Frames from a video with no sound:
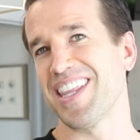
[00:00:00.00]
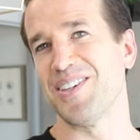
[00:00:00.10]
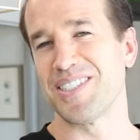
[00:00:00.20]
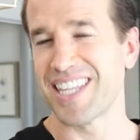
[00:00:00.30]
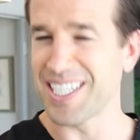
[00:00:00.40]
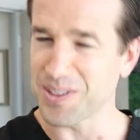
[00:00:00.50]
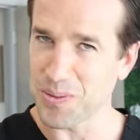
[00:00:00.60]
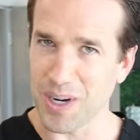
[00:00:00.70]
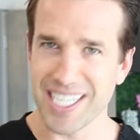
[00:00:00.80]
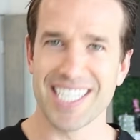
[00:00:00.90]
get those things
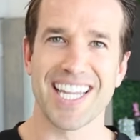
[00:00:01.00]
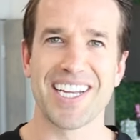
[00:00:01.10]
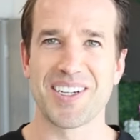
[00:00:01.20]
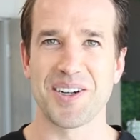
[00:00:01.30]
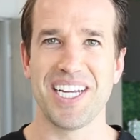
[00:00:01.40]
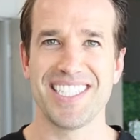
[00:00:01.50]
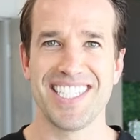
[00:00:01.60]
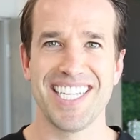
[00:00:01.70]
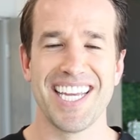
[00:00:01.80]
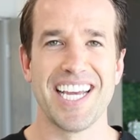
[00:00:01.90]
whitened like
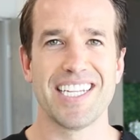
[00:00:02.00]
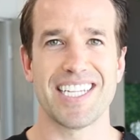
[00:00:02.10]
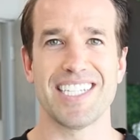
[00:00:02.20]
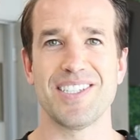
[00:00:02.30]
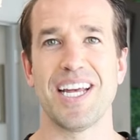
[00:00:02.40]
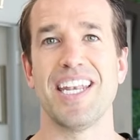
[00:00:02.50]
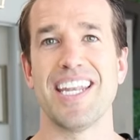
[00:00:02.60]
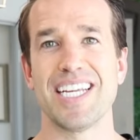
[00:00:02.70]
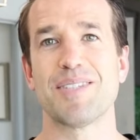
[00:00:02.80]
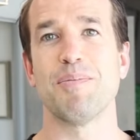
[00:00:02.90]
crazy to get you that
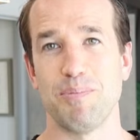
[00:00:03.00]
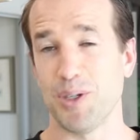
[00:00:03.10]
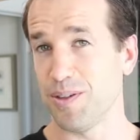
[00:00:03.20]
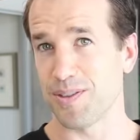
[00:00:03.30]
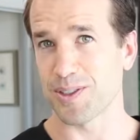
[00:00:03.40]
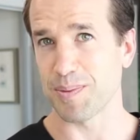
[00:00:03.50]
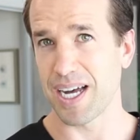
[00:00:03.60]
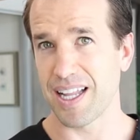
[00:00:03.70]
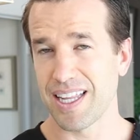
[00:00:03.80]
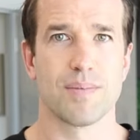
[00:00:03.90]
nice, beautiful
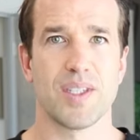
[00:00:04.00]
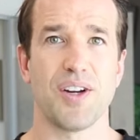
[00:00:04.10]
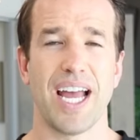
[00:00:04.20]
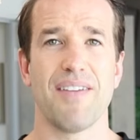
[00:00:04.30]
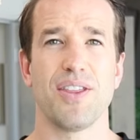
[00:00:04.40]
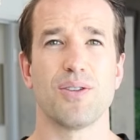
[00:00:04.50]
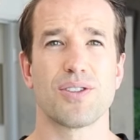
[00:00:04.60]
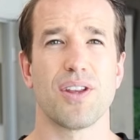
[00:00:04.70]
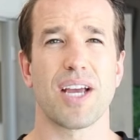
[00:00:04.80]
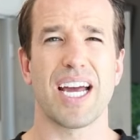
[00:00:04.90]
smile. There you have it.
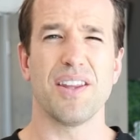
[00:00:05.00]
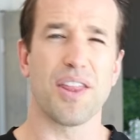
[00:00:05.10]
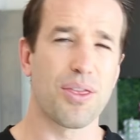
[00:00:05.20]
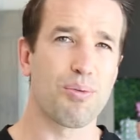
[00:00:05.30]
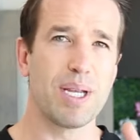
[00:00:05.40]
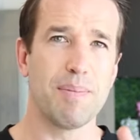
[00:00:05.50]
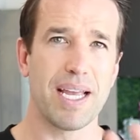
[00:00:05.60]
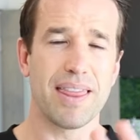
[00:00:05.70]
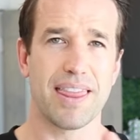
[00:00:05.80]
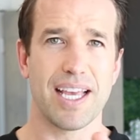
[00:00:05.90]
Those are the kind of the three
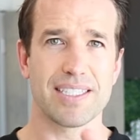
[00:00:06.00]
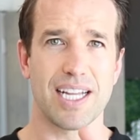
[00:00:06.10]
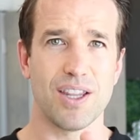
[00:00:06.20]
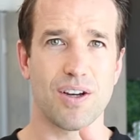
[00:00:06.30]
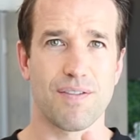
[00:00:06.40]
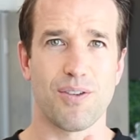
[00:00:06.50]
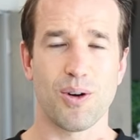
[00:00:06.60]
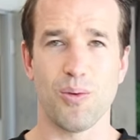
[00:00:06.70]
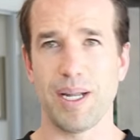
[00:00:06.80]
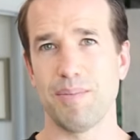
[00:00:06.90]
main things I look
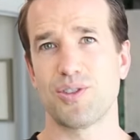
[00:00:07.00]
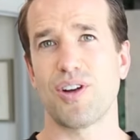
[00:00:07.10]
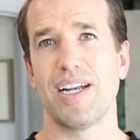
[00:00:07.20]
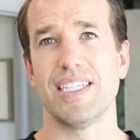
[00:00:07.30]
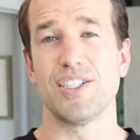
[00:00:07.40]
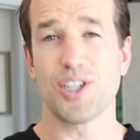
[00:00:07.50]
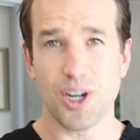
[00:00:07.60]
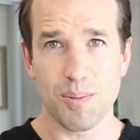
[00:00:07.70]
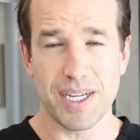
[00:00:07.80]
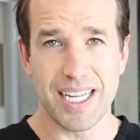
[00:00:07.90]
for when I'm trying to
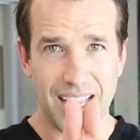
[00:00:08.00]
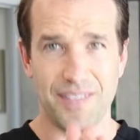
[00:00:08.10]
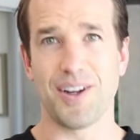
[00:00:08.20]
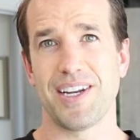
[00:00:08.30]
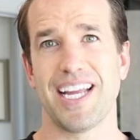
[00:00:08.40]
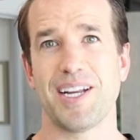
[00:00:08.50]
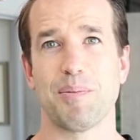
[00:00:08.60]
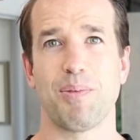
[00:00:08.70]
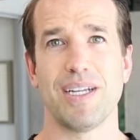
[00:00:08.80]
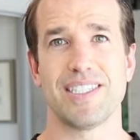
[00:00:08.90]
determine if you're going to get your
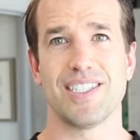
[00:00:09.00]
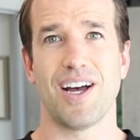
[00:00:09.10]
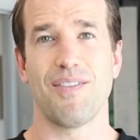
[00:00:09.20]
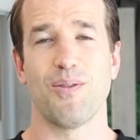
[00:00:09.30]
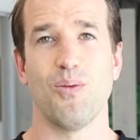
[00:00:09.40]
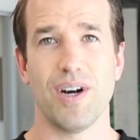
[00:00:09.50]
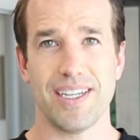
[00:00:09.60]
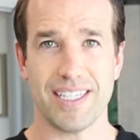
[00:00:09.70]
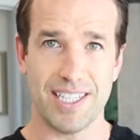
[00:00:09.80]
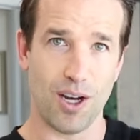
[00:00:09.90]
braces off.
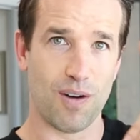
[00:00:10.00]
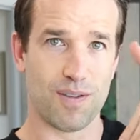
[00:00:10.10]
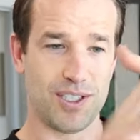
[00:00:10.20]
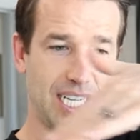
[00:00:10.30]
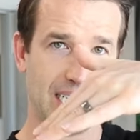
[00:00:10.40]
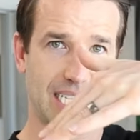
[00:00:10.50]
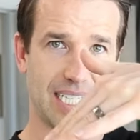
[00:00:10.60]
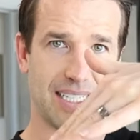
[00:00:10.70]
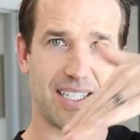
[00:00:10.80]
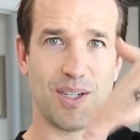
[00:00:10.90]
One, the overjet.
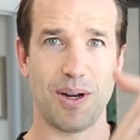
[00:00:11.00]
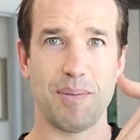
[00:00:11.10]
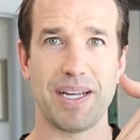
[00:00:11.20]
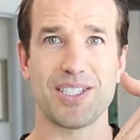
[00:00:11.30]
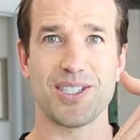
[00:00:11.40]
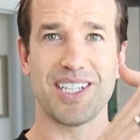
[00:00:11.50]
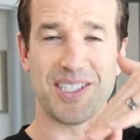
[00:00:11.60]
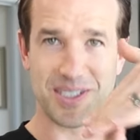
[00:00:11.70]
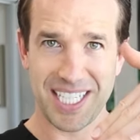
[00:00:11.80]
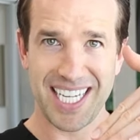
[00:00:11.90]
You want to make sure that
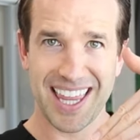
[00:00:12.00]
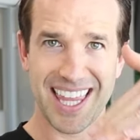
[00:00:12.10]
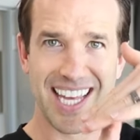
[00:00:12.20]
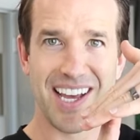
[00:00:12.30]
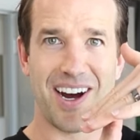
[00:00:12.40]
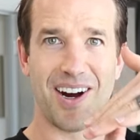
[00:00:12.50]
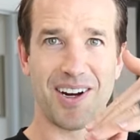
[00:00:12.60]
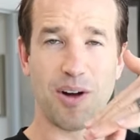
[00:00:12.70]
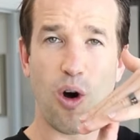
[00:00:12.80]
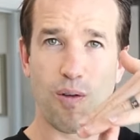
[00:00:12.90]
your teeth
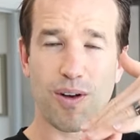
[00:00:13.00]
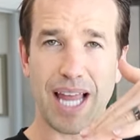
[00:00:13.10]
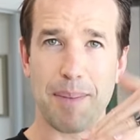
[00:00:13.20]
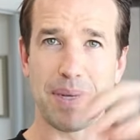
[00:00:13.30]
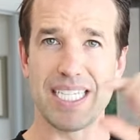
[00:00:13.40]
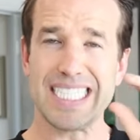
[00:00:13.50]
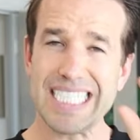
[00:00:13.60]
are overlapping